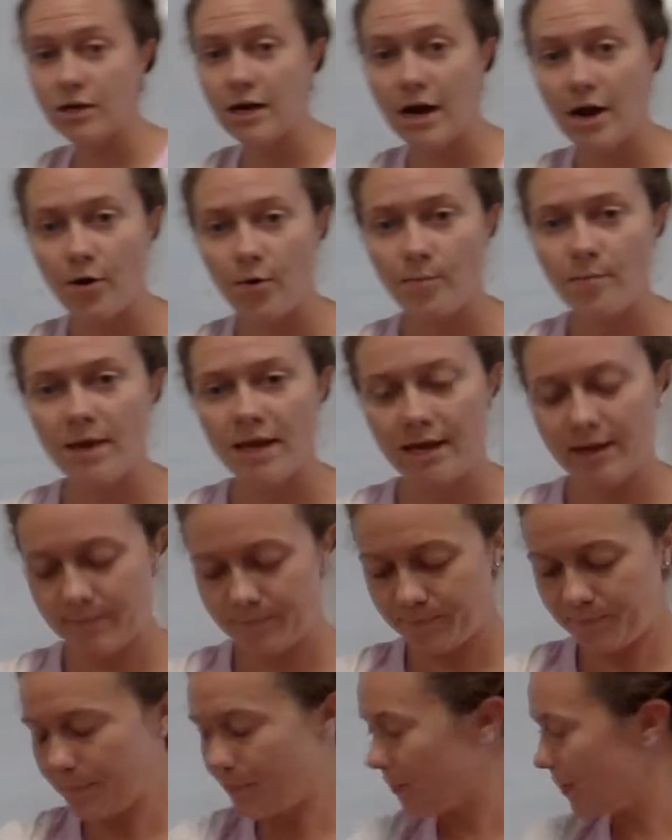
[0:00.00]
how many.
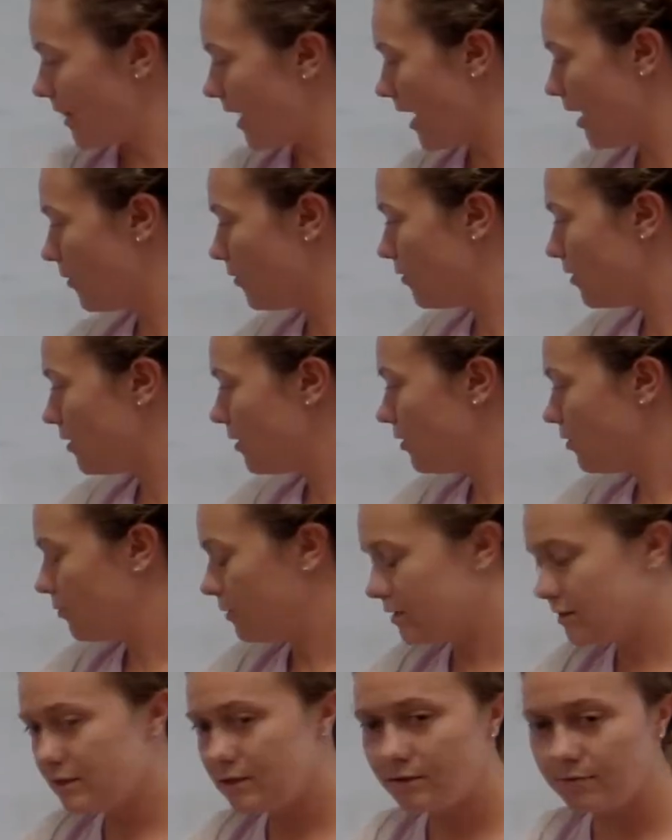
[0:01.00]
Now, we
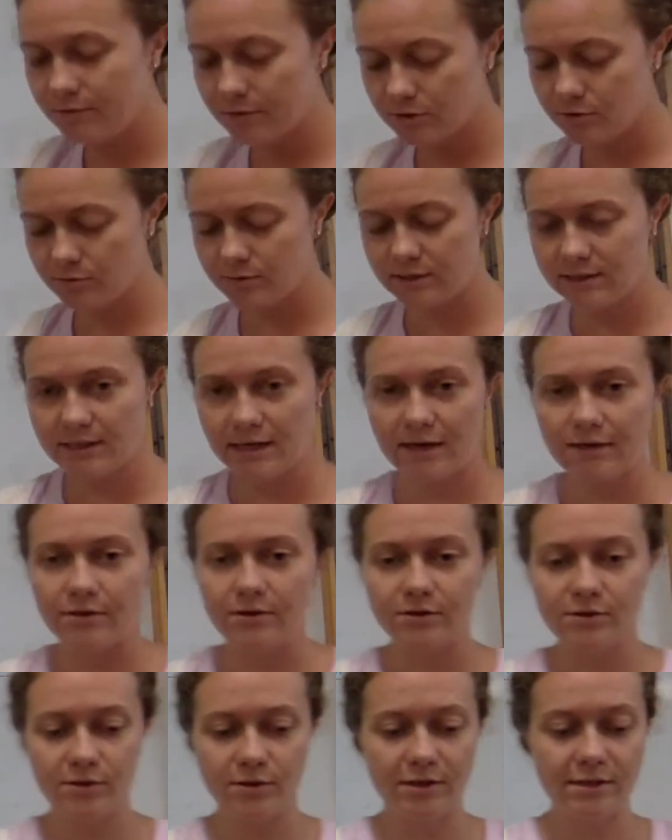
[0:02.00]
did the first one together,
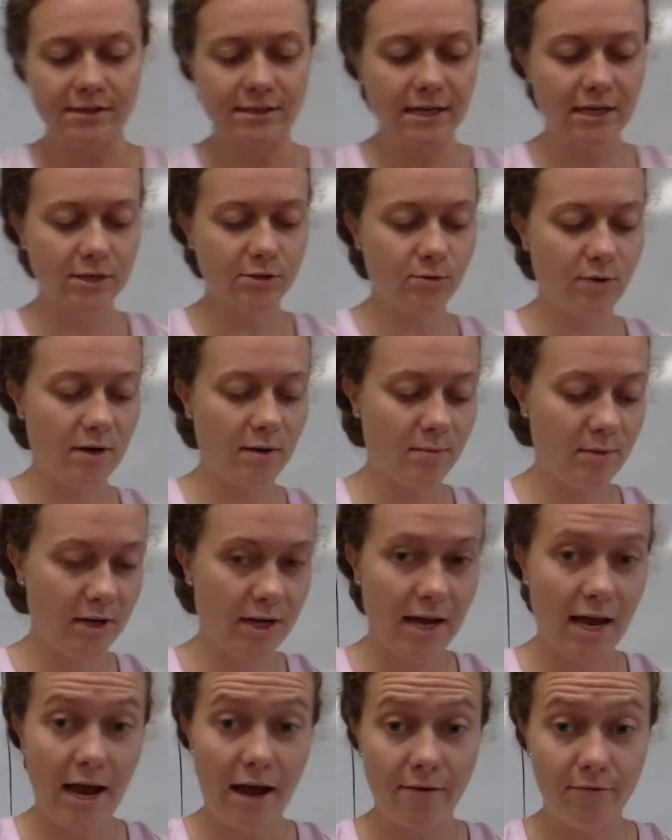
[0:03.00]
so this next one I'm going
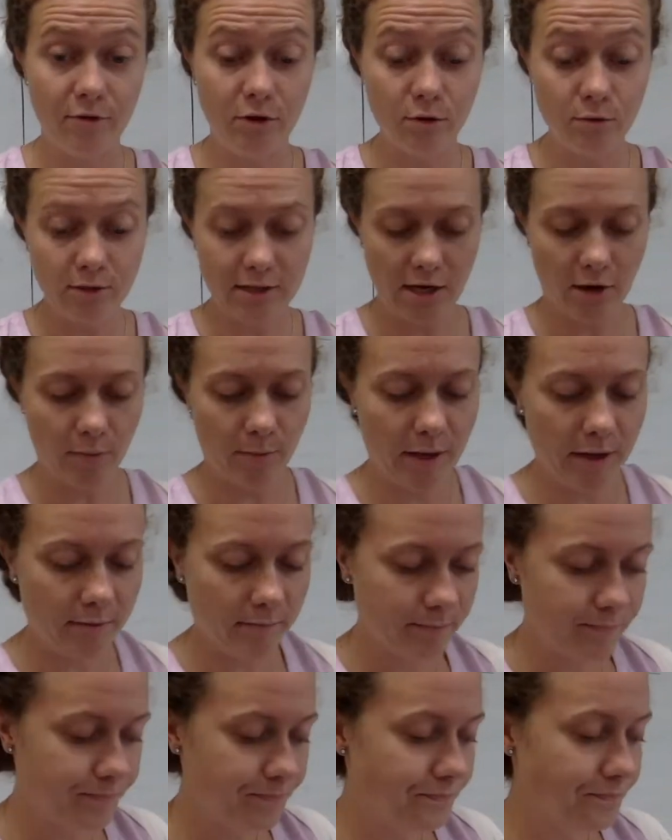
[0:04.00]
to have you tell me.
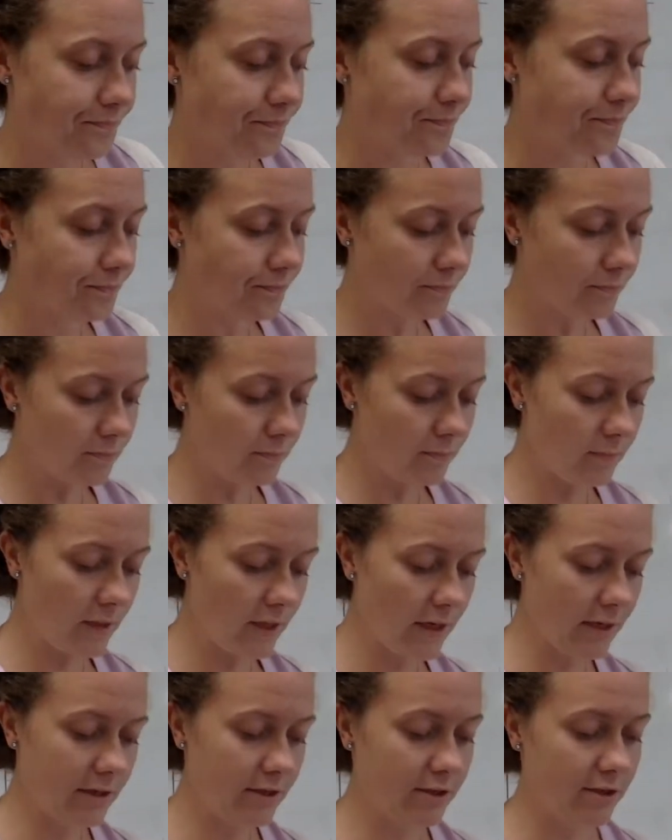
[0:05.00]

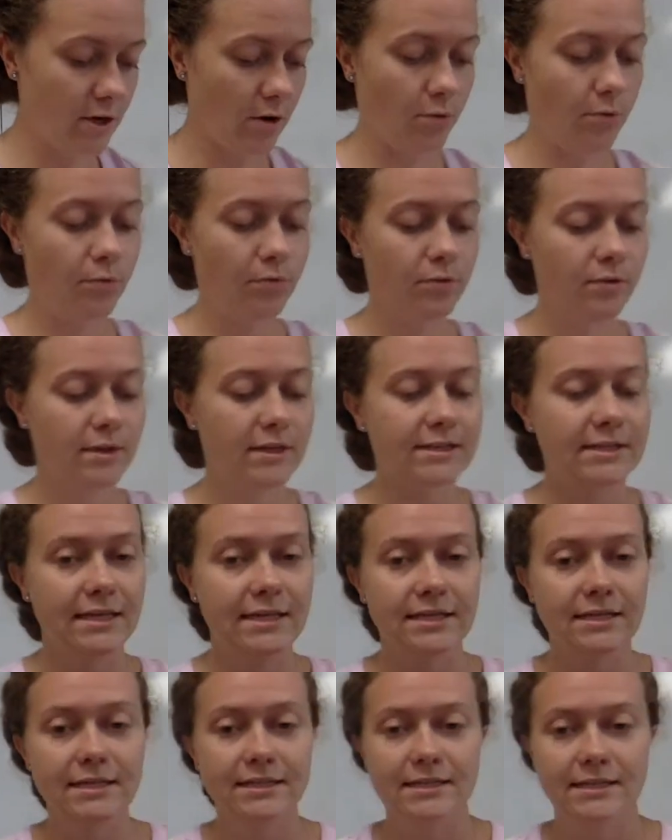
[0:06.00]
So the
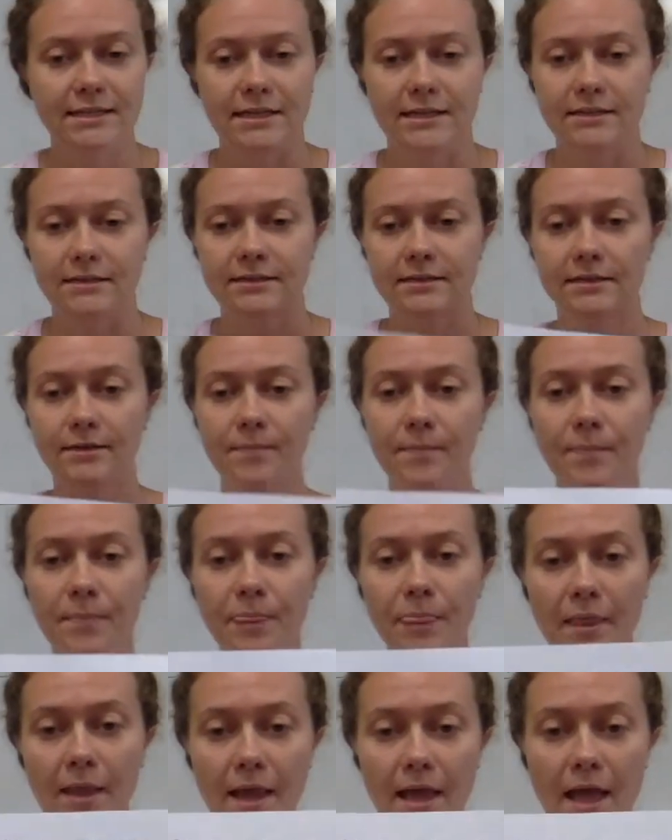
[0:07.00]
sentence is,
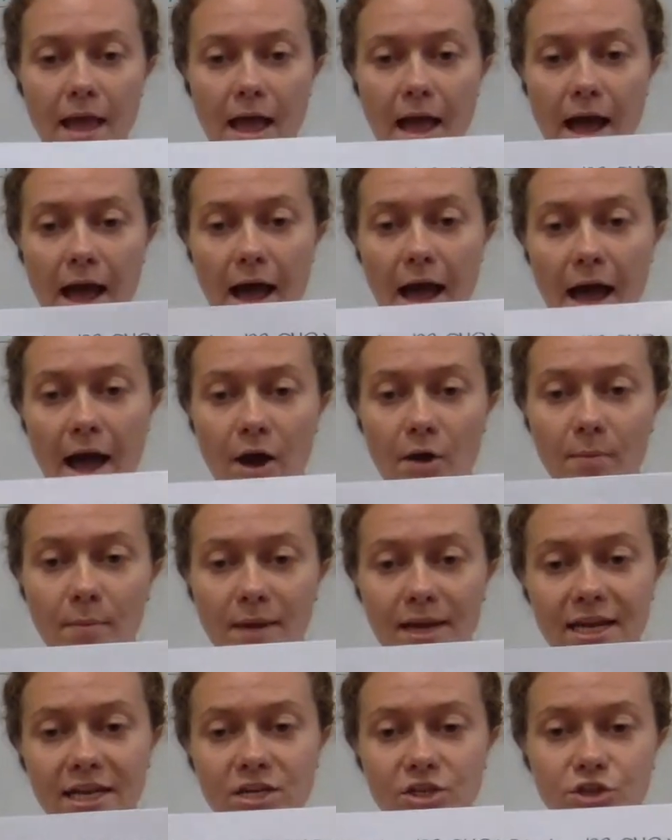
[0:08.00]
how
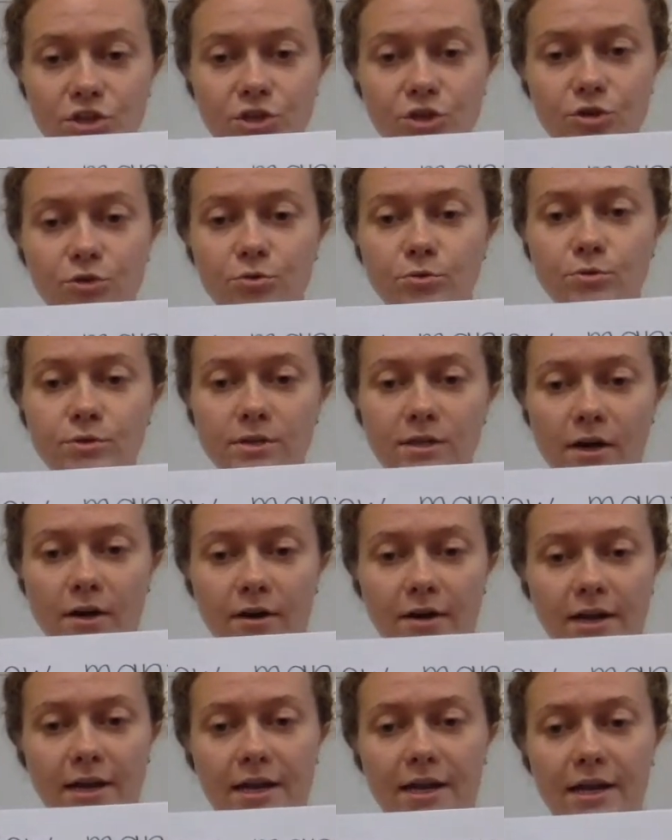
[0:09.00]
many shoes are
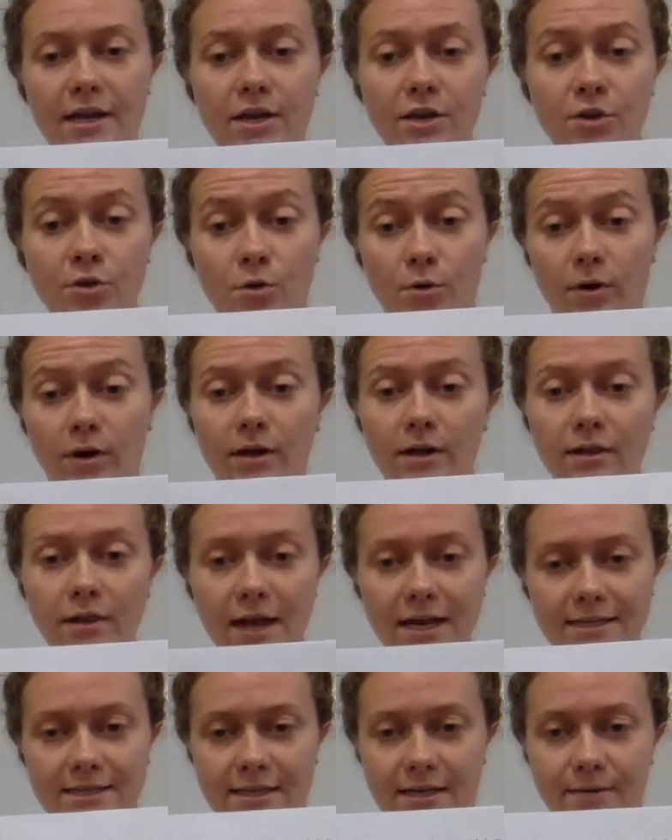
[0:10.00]
in your
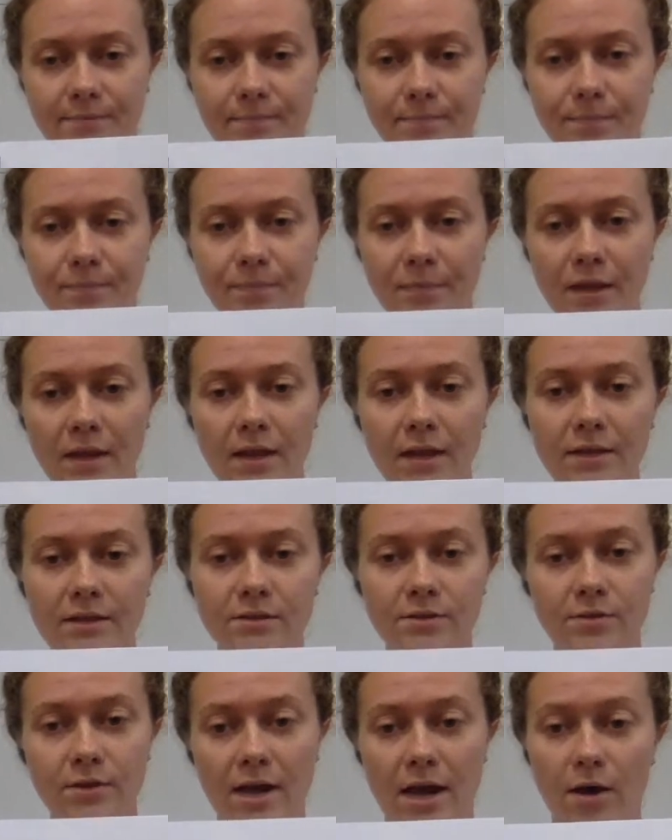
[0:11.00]
closet?
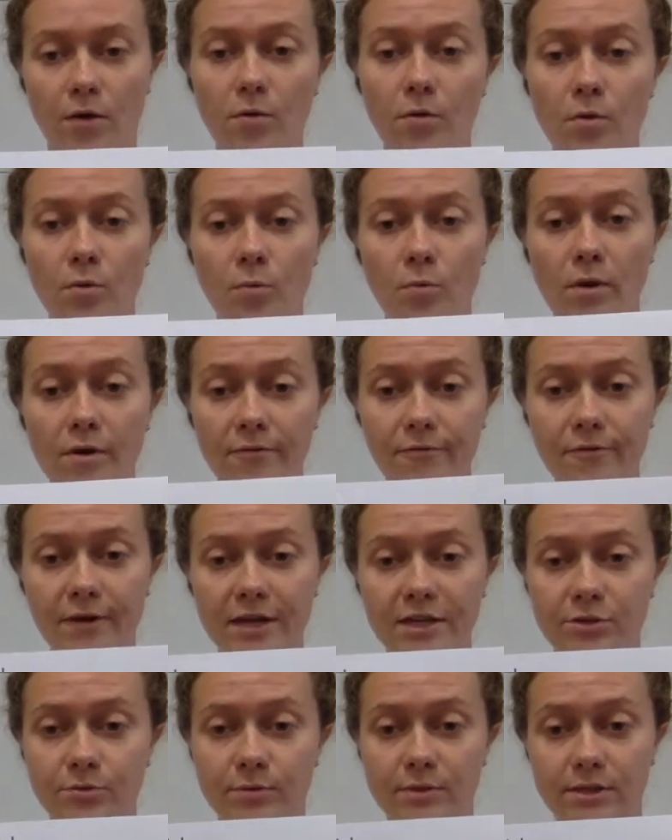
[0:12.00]
So now, what
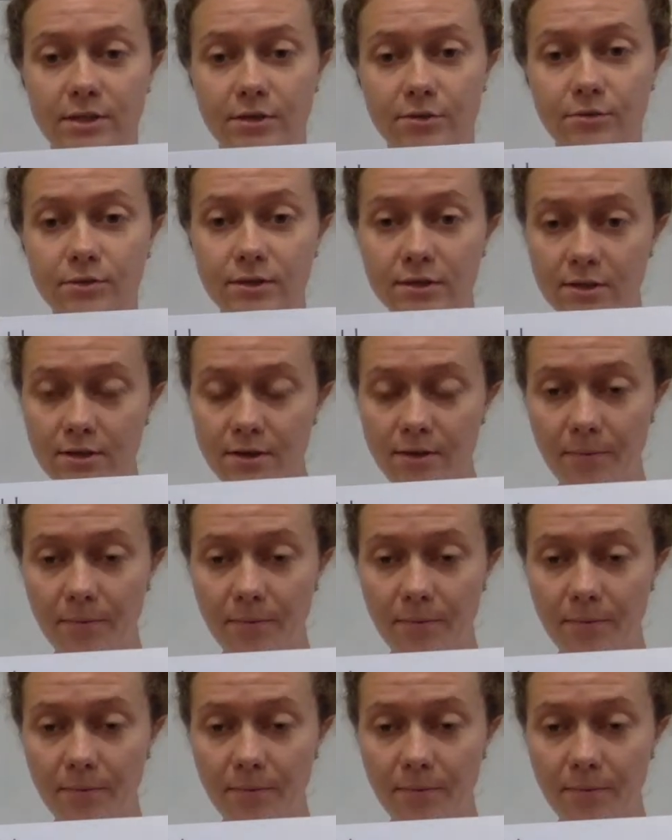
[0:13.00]
phrase was used?